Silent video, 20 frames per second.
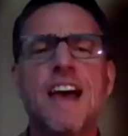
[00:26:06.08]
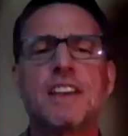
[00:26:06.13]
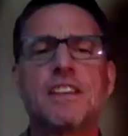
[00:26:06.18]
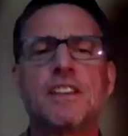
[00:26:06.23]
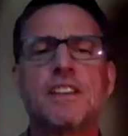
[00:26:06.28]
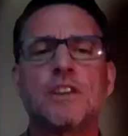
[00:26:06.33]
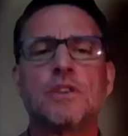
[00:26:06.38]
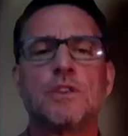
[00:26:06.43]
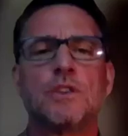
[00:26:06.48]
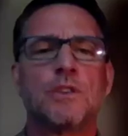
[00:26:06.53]

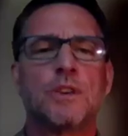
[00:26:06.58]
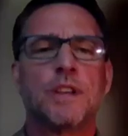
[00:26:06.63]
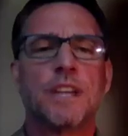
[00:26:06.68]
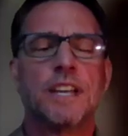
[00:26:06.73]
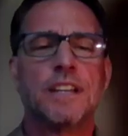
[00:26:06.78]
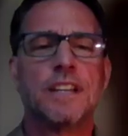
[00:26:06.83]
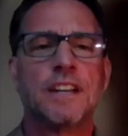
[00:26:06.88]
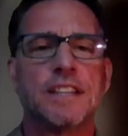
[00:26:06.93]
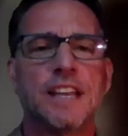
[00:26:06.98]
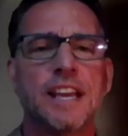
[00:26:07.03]
you hit
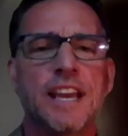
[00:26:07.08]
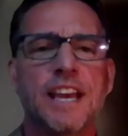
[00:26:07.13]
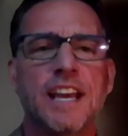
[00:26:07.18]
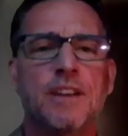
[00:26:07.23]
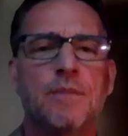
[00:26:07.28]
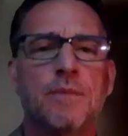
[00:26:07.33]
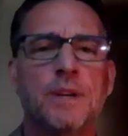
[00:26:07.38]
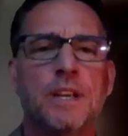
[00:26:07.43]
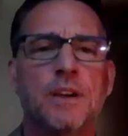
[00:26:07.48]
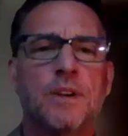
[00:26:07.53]
it on the
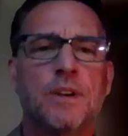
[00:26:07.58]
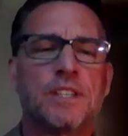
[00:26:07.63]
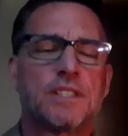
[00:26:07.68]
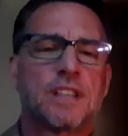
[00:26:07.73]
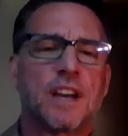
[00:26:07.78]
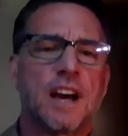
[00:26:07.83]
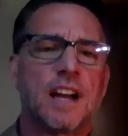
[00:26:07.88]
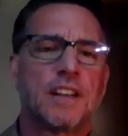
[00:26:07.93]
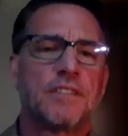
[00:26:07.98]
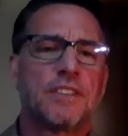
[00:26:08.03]
head. We always
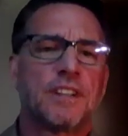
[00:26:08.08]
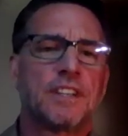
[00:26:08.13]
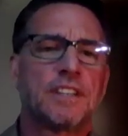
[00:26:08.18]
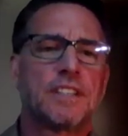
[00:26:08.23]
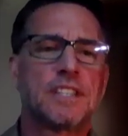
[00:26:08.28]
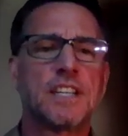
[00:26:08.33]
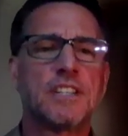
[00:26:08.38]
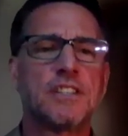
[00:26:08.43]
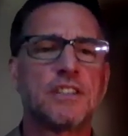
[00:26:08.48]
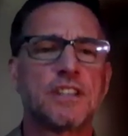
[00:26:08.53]
thought of it
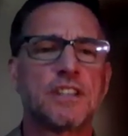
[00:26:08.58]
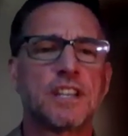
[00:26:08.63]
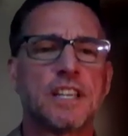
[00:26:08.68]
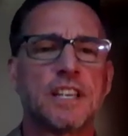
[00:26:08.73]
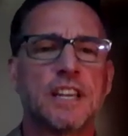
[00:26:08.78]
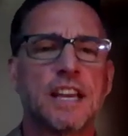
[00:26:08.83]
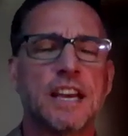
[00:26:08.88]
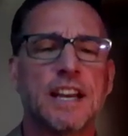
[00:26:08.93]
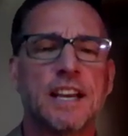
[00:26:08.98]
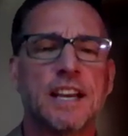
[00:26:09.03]

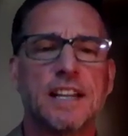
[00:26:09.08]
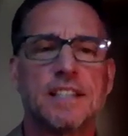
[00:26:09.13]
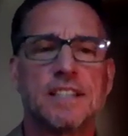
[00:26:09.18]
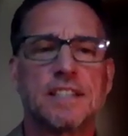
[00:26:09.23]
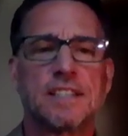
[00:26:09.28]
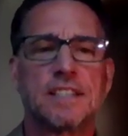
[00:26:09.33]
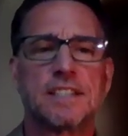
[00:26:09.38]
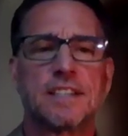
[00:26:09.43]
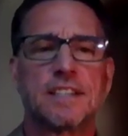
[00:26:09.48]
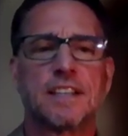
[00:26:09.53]
essentially
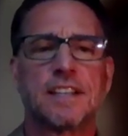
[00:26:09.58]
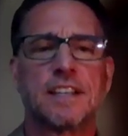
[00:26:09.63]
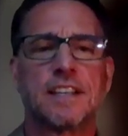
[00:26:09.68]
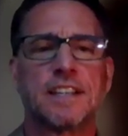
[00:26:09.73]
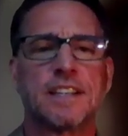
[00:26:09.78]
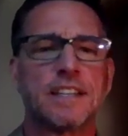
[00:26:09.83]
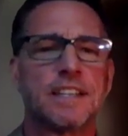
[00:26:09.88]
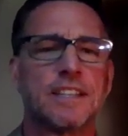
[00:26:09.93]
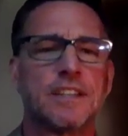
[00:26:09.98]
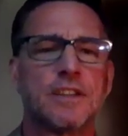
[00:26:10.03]
as
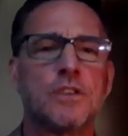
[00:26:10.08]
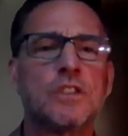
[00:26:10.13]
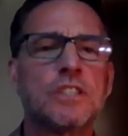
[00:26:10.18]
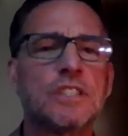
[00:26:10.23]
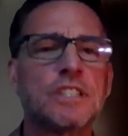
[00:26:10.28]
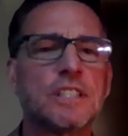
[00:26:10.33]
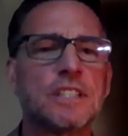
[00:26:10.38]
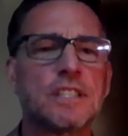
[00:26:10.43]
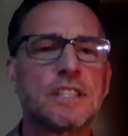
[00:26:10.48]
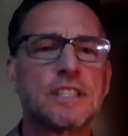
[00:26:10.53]
a
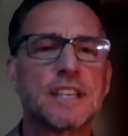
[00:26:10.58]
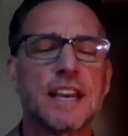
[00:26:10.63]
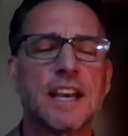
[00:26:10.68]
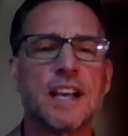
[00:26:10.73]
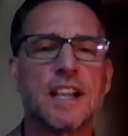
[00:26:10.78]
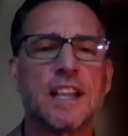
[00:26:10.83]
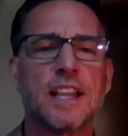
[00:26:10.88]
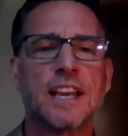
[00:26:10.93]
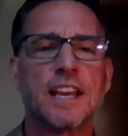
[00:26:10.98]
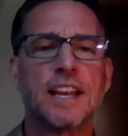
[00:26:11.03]
useless
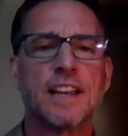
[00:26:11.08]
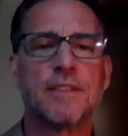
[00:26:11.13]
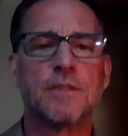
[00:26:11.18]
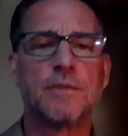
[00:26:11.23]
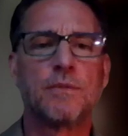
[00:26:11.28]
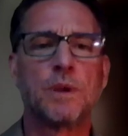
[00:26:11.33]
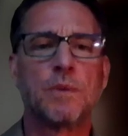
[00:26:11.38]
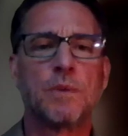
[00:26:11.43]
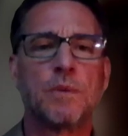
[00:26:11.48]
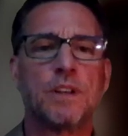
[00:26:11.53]
cell,
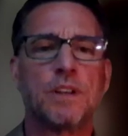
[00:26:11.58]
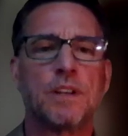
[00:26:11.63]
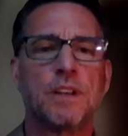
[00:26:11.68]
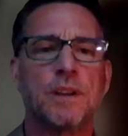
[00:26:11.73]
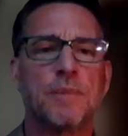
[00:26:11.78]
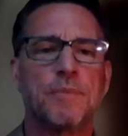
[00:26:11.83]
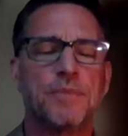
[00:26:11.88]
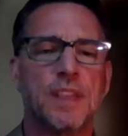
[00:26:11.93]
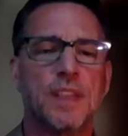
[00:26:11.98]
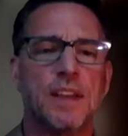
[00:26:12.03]
and we would
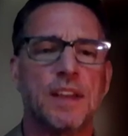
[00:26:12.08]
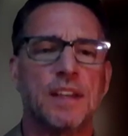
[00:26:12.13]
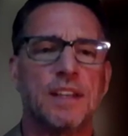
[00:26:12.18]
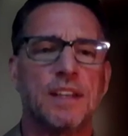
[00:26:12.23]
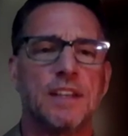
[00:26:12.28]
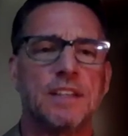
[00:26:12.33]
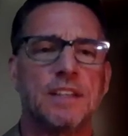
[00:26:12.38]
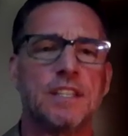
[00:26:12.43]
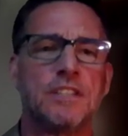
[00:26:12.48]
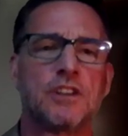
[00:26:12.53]

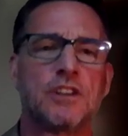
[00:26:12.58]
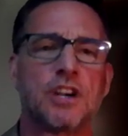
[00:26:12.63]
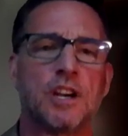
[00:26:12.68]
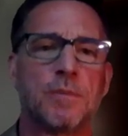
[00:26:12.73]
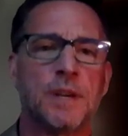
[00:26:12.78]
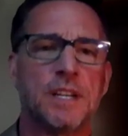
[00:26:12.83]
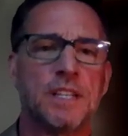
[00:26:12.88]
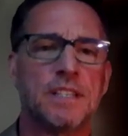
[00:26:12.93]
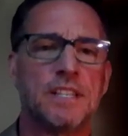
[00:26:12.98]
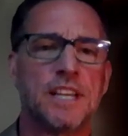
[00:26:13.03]

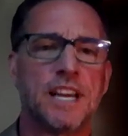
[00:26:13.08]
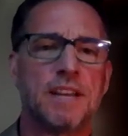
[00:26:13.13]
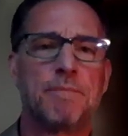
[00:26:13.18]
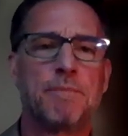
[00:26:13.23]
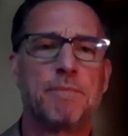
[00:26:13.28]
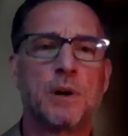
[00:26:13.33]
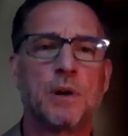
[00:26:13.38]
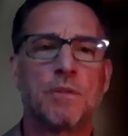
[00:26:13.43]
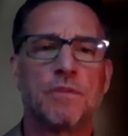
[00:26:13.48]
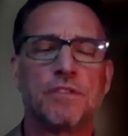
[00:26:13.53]
determine dead
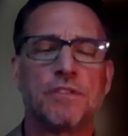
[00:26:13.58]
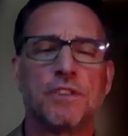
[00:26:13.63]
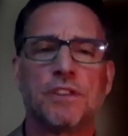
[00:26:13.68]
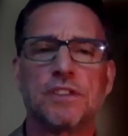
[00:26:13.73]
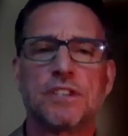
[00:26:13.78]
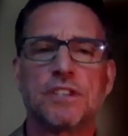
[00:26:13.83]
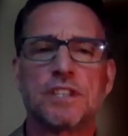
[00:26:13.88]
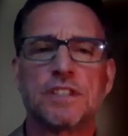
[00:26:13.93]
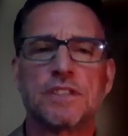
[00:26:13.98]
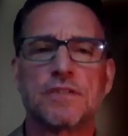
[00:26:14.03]
bone
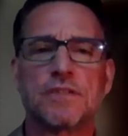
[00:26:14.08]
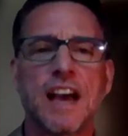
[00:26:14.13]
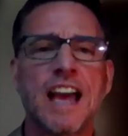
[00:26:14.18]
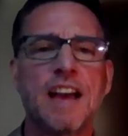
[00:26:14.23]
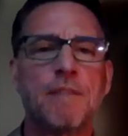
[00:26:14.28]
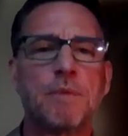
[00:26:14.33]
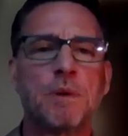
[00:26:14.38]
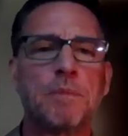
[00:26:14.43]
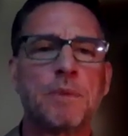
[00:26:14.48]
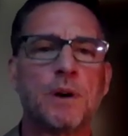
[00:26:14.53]
versus
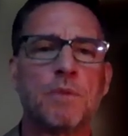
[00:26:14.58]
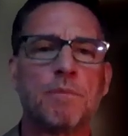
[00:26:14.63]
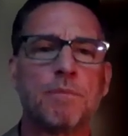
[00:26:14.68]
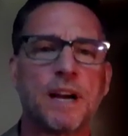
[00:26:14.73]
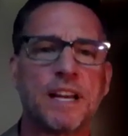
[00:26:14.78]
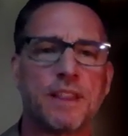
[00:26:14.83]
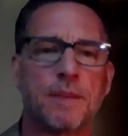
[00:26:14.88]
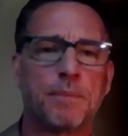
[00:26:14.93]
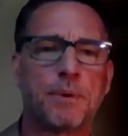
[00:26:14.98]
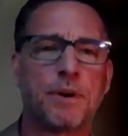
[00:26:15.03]
viable bone
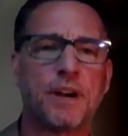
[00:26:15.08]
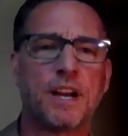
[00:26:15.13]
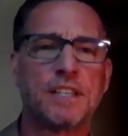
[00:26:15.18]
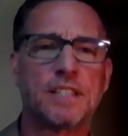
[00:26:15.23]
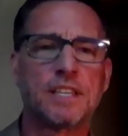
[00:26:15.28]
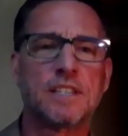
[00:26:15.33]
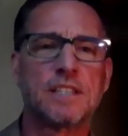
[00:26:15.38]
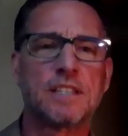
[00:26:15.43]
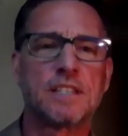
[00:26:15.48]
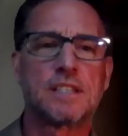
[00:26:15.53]
by the
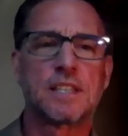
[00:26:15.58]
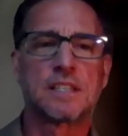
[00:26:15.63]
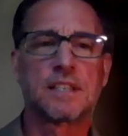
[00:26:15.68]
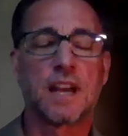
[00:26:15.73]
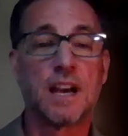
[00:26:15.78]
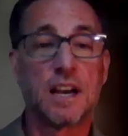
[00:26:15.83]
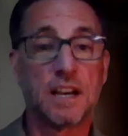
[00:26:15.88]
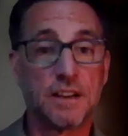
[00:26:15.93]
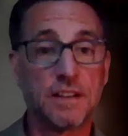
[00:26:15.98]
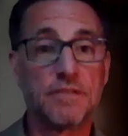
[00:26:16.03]
presence
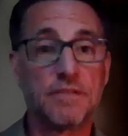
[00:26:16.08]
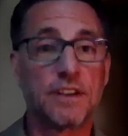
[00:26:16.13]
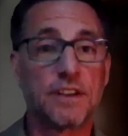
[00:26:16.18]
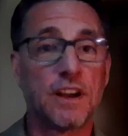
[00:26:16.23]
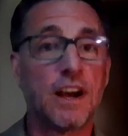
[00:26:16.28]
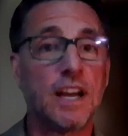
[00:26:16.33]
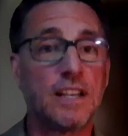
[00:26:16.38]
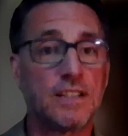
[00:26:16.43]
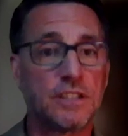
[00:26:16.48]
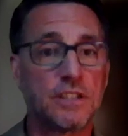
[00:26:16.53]
of
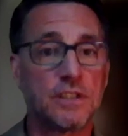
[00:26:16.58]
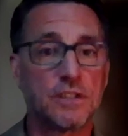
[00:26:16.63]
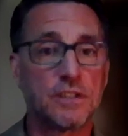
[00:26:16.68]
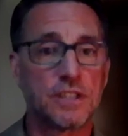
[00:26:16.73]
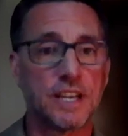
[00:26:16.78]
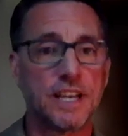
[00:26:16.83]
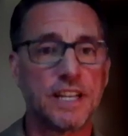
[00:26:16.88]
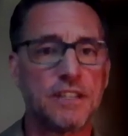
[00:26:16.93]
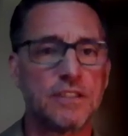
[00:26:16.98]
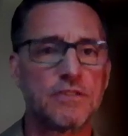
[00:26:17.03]

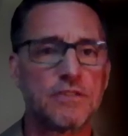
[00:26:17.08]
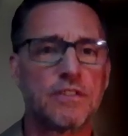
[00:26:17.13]
osteocytes,